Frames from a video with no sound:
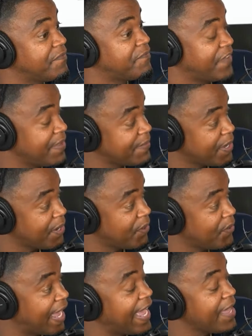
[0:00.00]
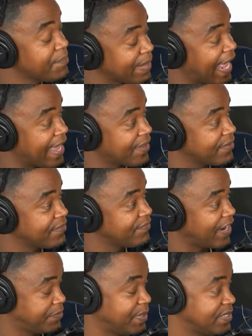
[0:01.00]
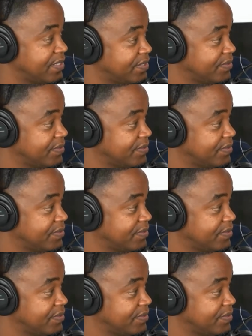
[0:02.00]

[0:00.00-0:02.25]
female and black vice president.